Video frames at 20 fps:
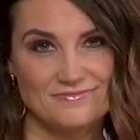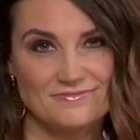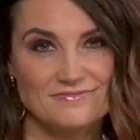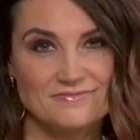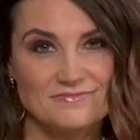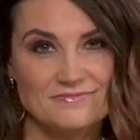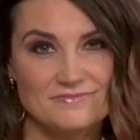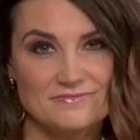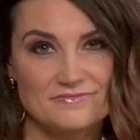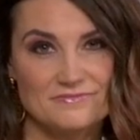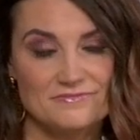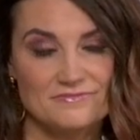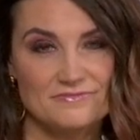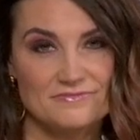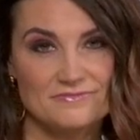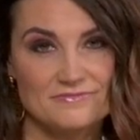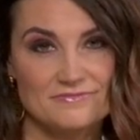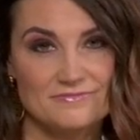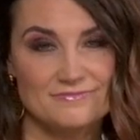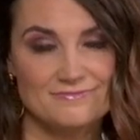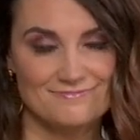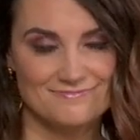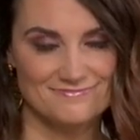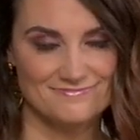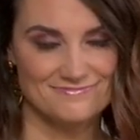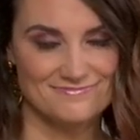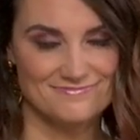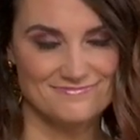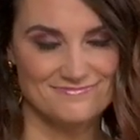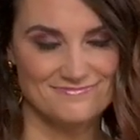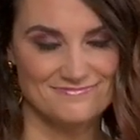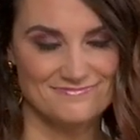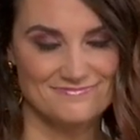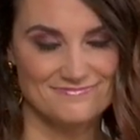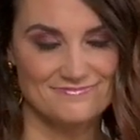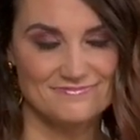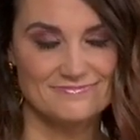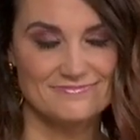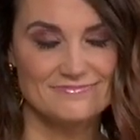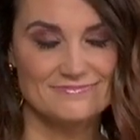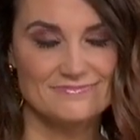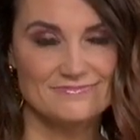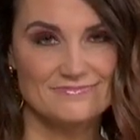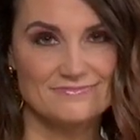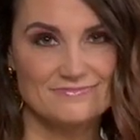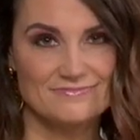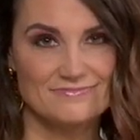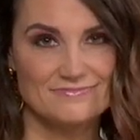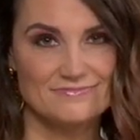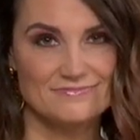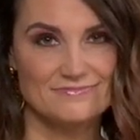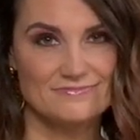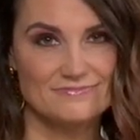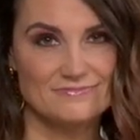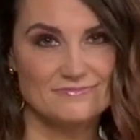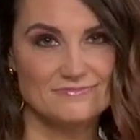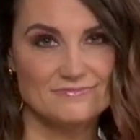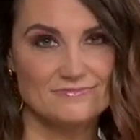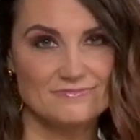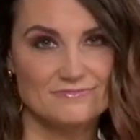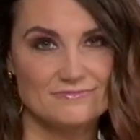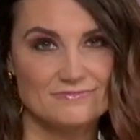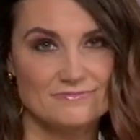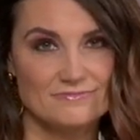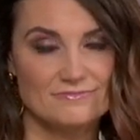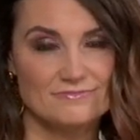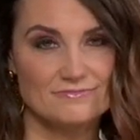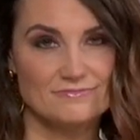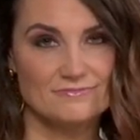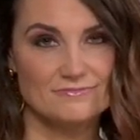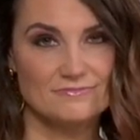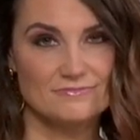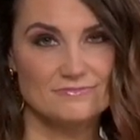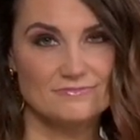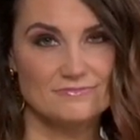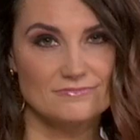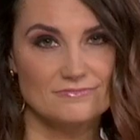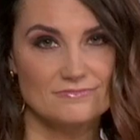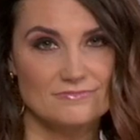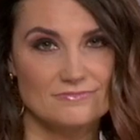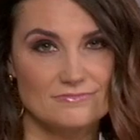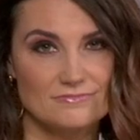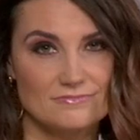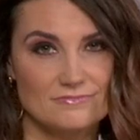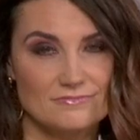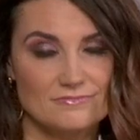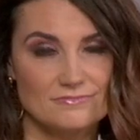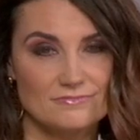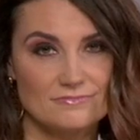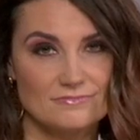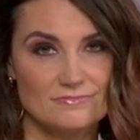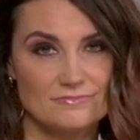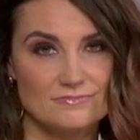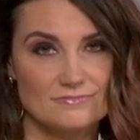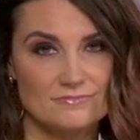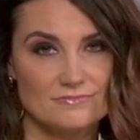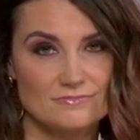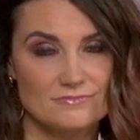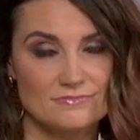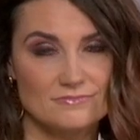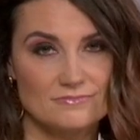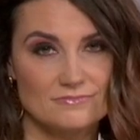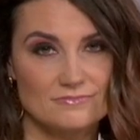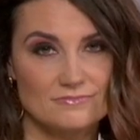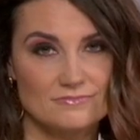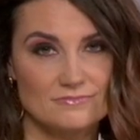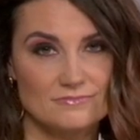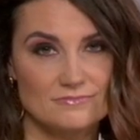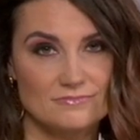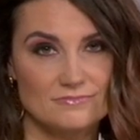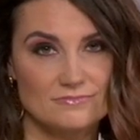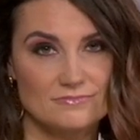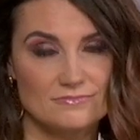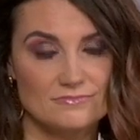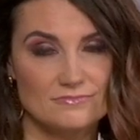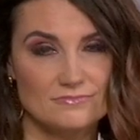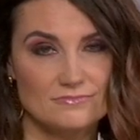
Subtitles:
(not speaking)